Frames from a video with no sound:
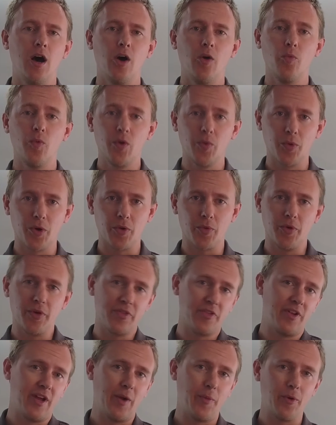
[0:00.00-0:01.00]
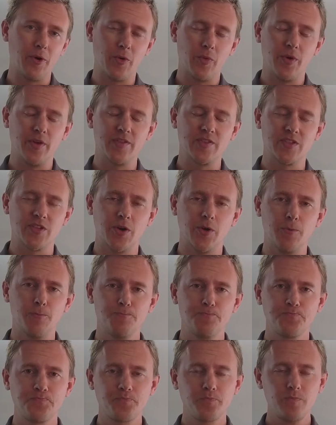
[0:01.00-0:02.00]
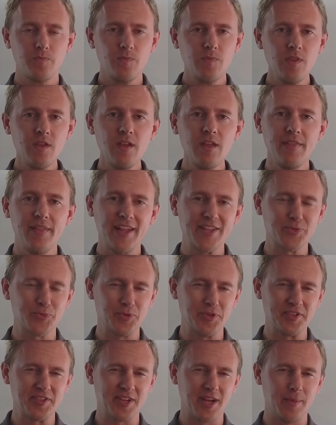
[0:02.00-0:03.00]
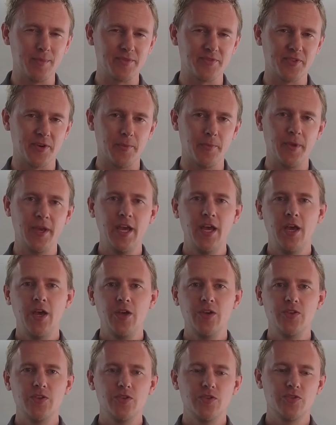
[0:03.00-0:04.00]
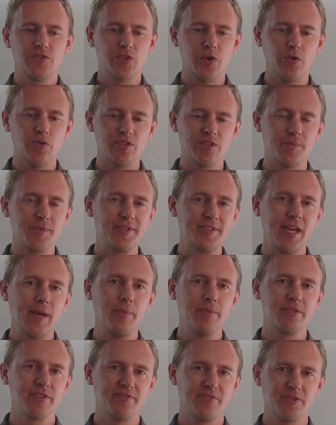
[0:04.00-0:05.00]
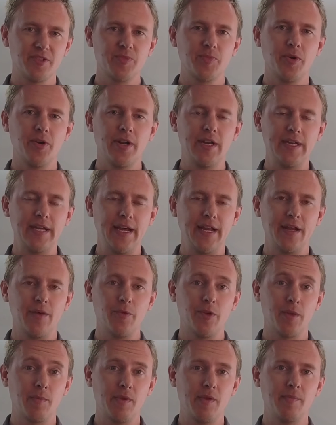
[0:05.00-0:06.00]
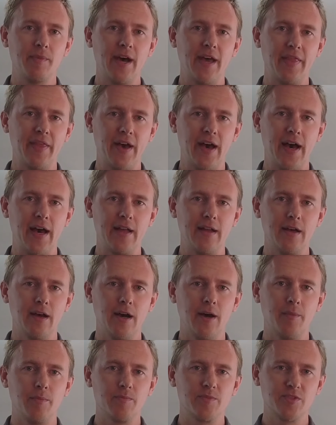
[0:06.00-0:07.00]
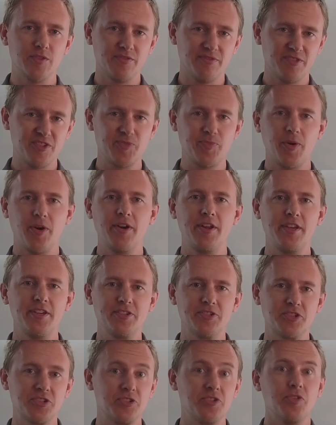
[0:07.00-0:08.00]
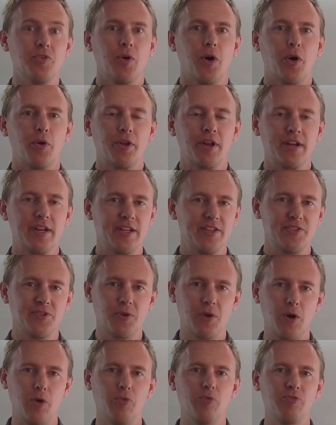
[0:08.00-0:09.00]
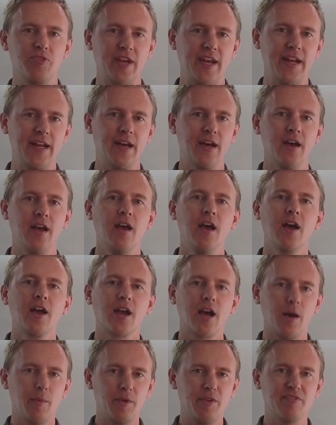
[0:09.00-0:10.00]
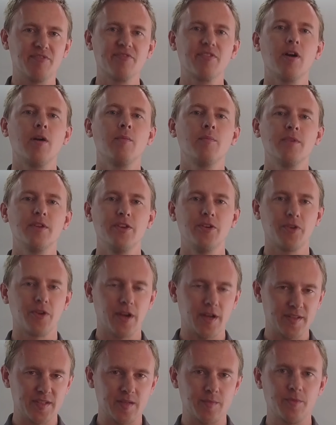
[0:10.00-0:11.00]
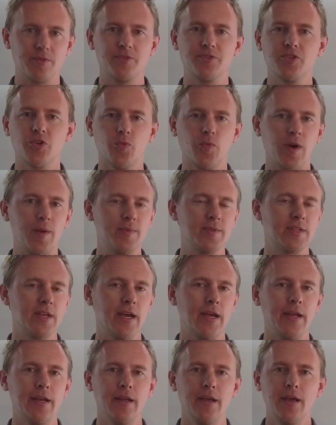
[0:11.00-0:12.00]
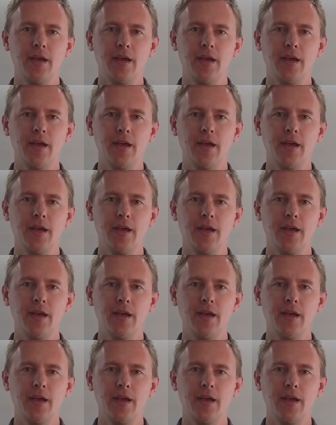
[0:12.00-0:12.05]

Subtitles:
we work with and I work with, so that's where this comes from. So some examples of first-party data, and what I mean by that. So first-party is just you own it. It's your own data coming from your customers, your website,